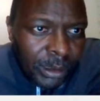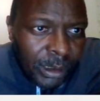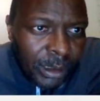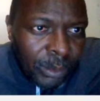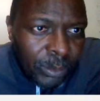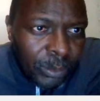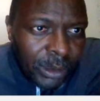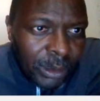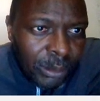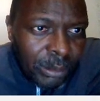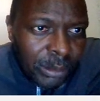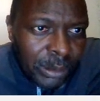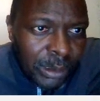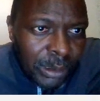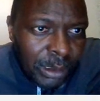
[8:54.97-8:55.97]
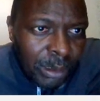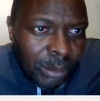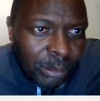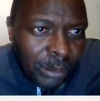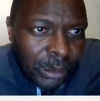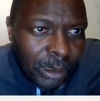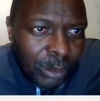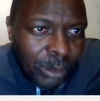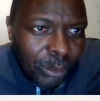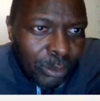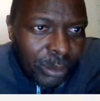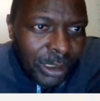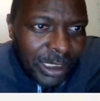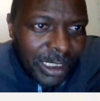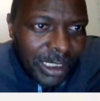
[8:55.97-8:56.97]
what I'll call
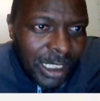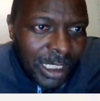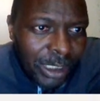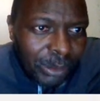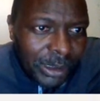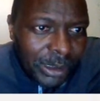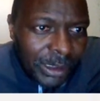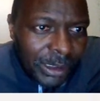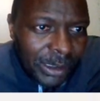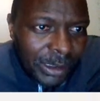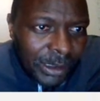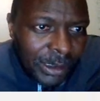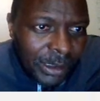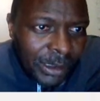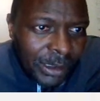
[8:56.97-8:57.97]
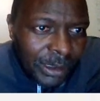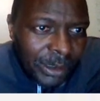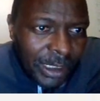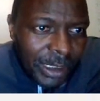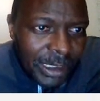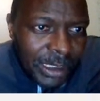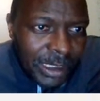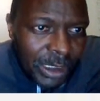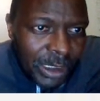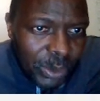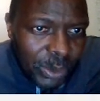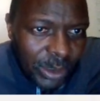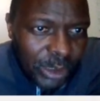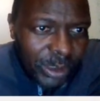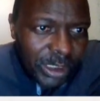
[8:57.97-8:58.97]
a crowd. Right, so
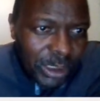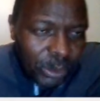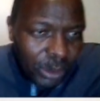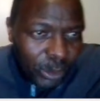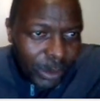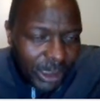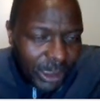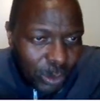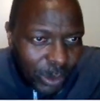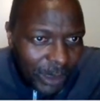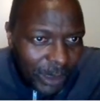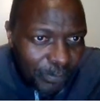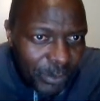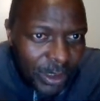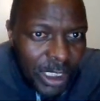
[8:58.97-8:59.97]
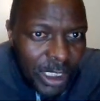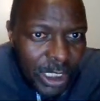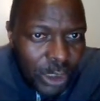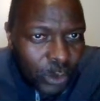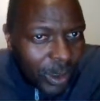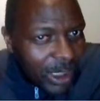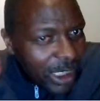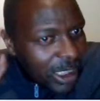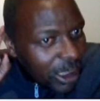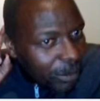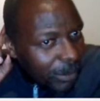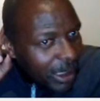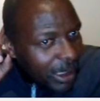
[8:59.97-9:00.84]
this one is the only one at 1. So what does it mean